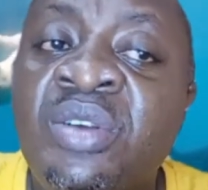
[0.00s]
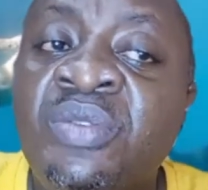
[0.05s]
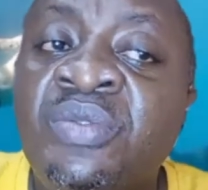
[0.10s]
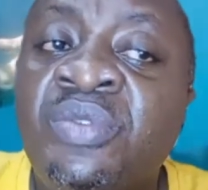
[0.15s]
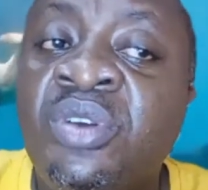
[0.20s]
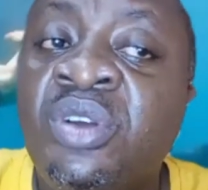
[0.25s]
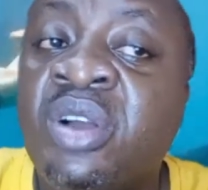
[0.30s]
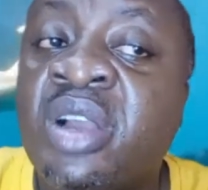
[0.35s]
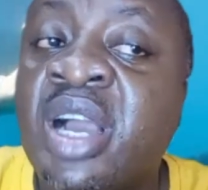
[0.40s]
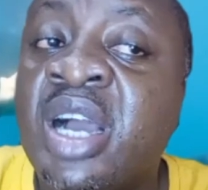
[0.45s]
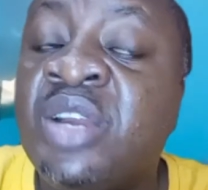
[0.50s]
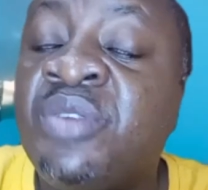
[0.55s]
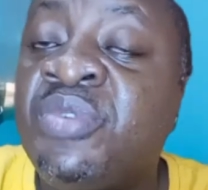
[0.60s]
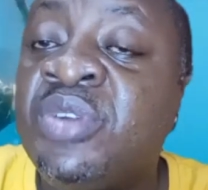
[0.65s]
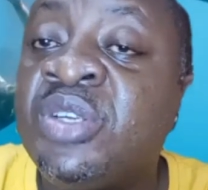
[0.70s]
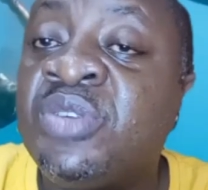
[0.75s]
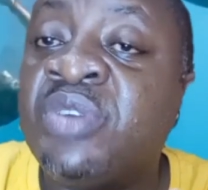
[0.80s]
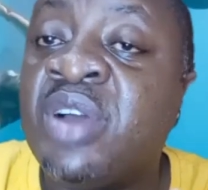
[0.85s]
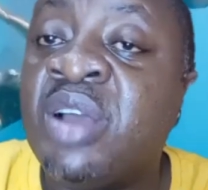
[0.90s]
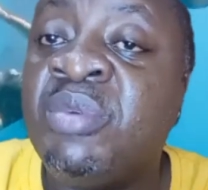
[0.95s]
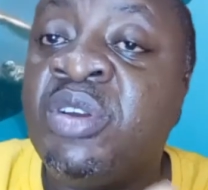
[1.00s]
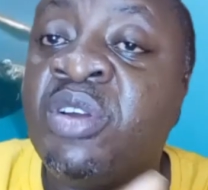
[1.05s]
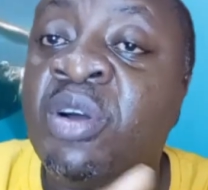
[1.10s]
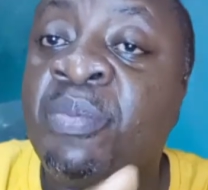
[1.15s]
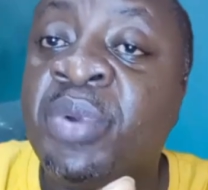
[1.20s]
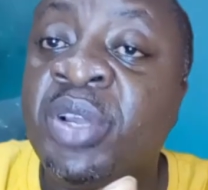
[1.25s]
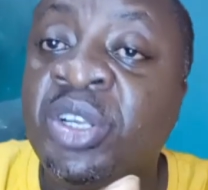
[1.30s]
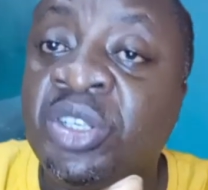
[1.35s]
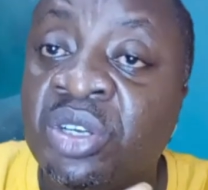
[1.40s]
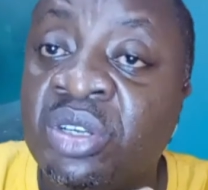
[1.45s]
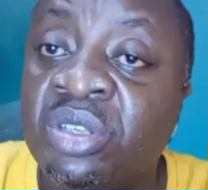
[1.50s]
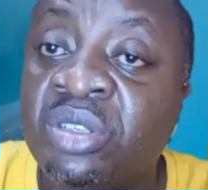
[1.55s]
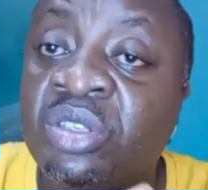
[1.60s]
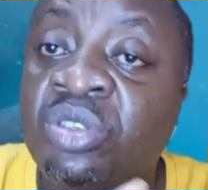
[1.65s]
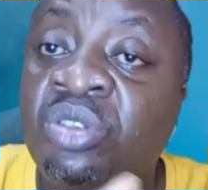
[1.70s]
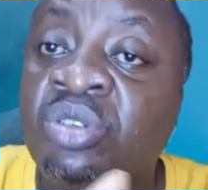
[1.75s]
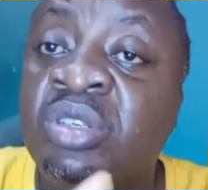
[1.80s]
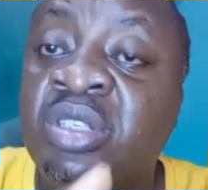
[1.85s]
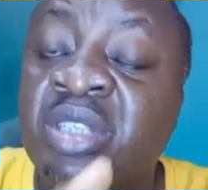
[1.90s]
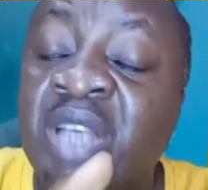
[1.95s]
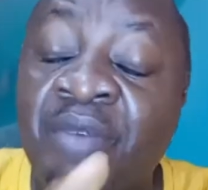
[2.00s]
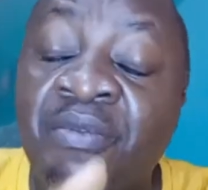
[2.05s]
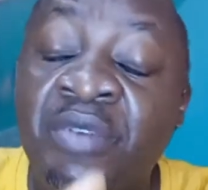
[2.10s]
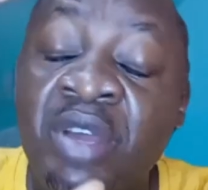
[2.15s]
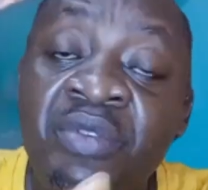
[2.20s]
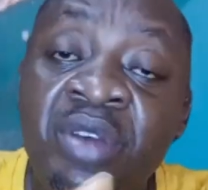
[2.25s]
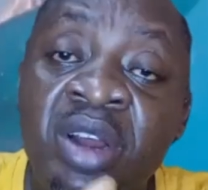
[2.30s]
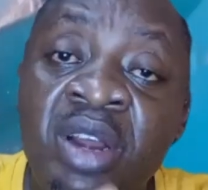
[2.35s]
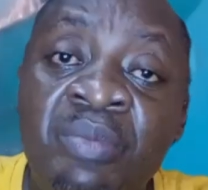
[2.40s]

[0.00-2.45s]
for your catfish farming operations. Those are very, very